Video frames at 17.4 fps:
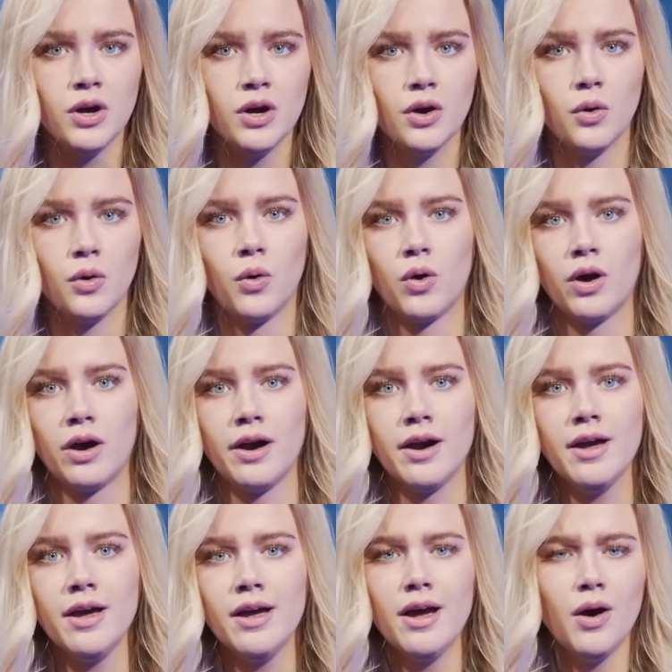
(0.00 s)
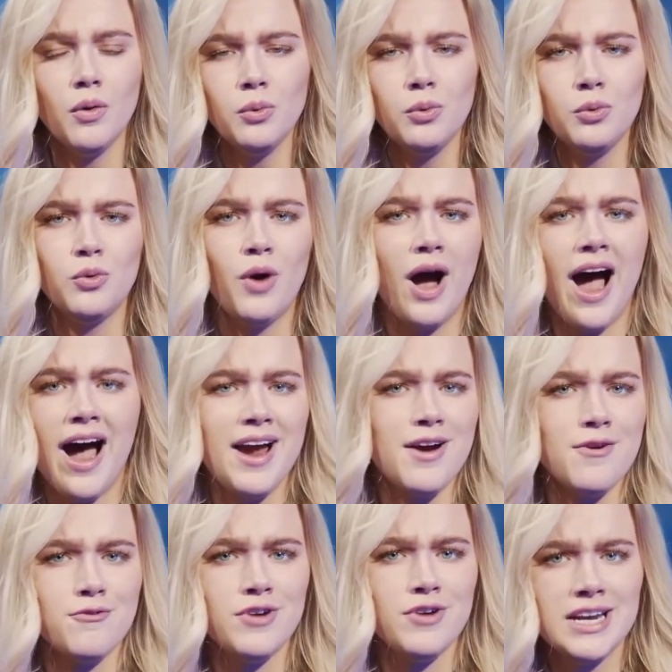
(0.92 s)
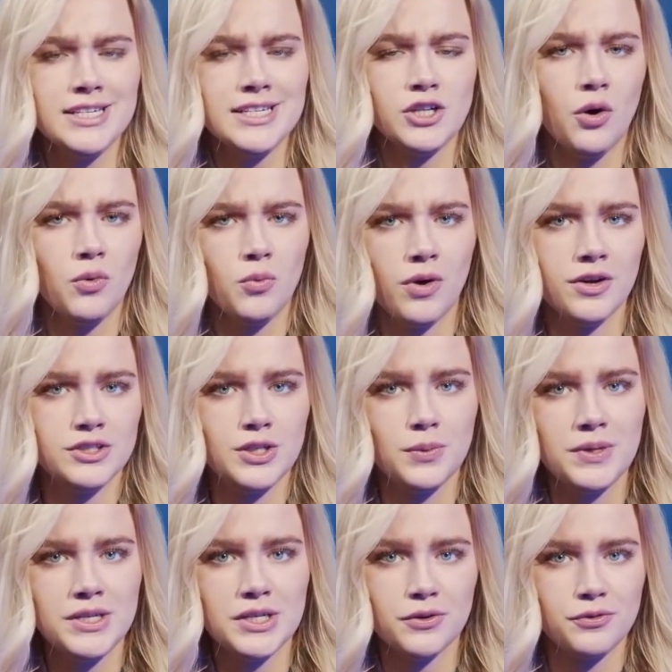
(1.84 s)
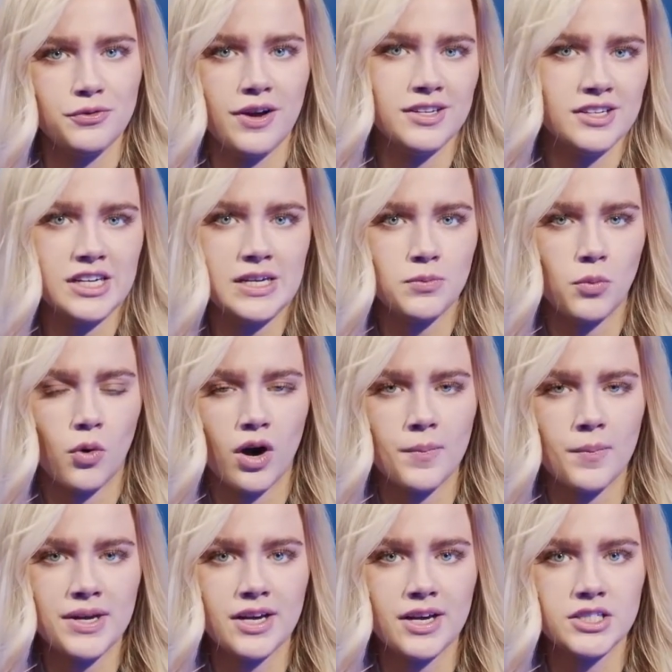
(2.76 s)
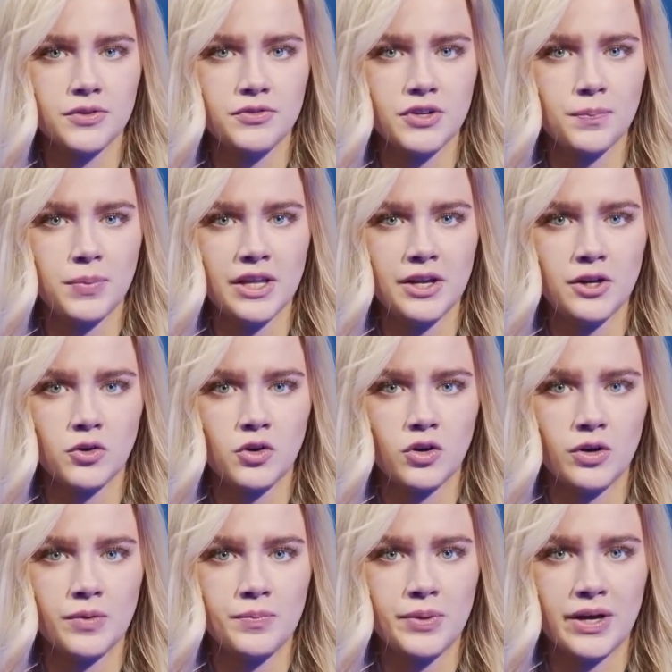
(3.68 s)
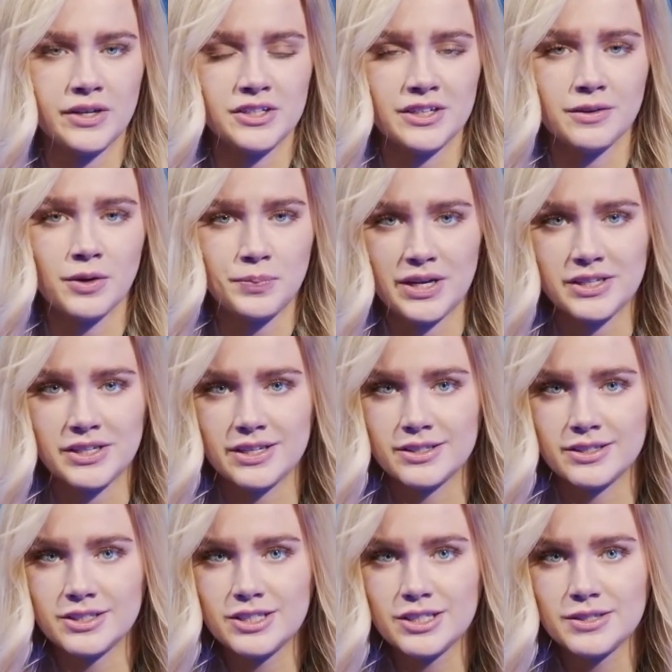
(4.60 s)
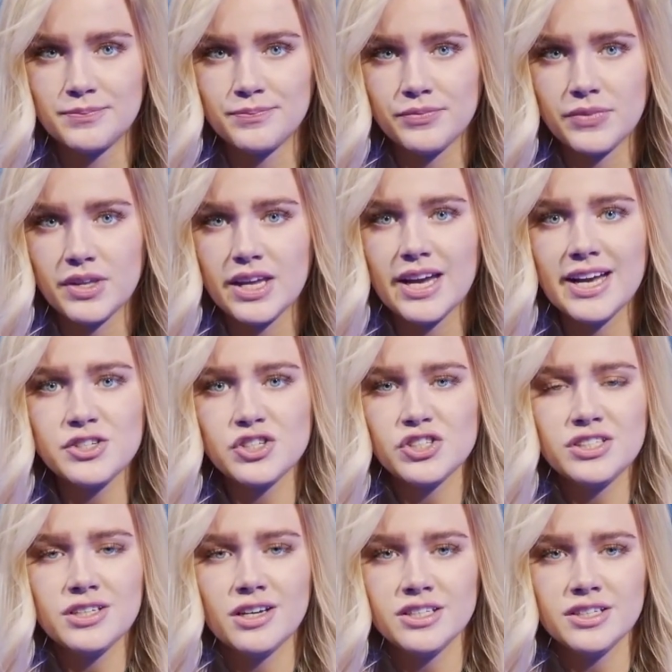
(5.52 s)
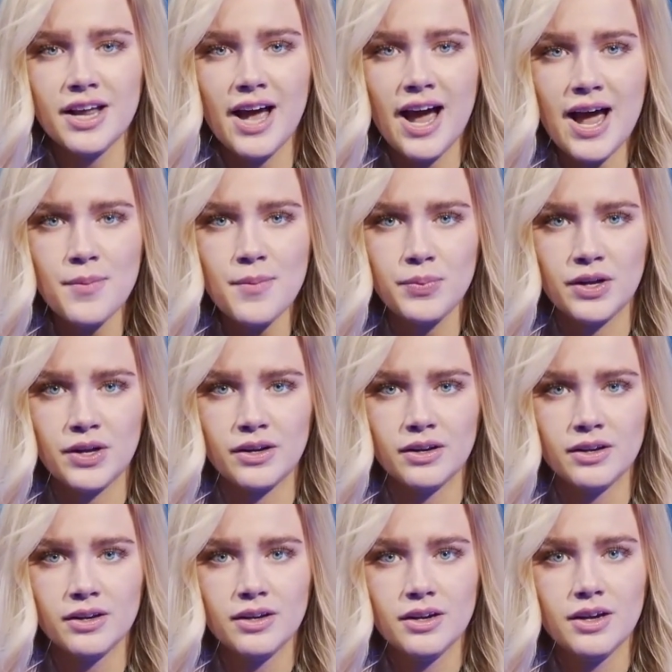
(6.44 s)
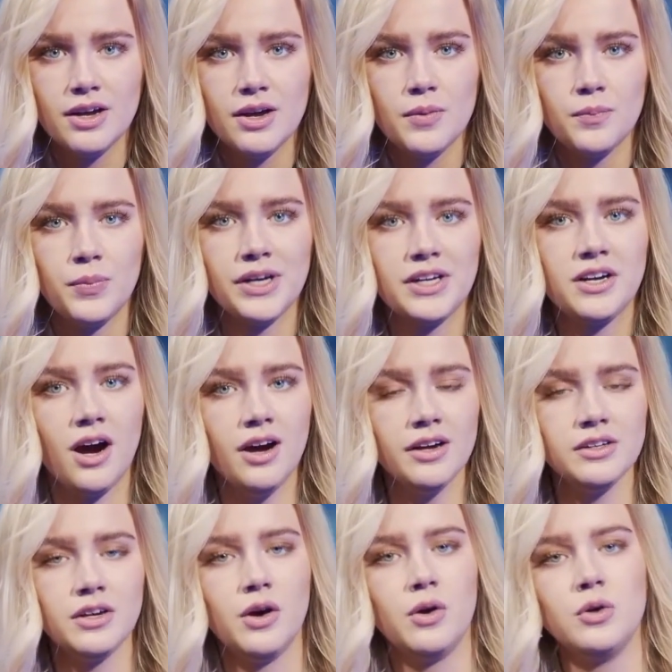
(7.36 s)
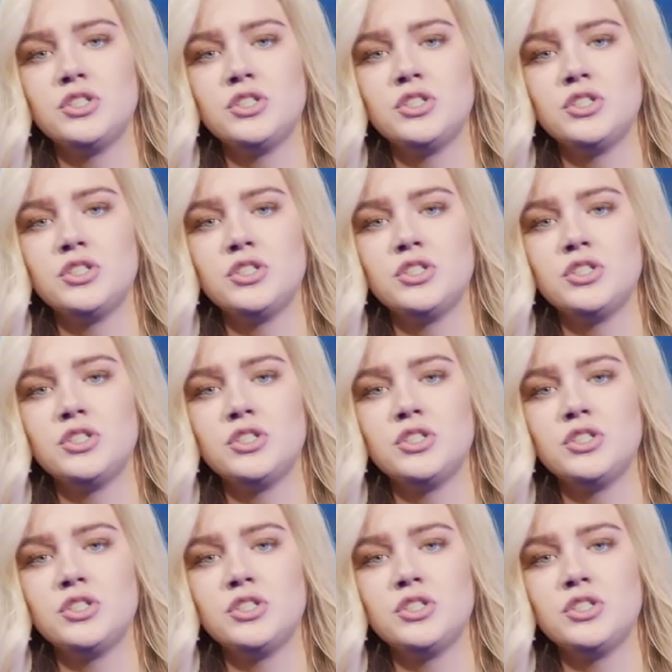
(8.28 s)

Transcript: Or, ooh, I really don't want to be your friend anymore because of your political opinions. It just doesn't happen. But God knows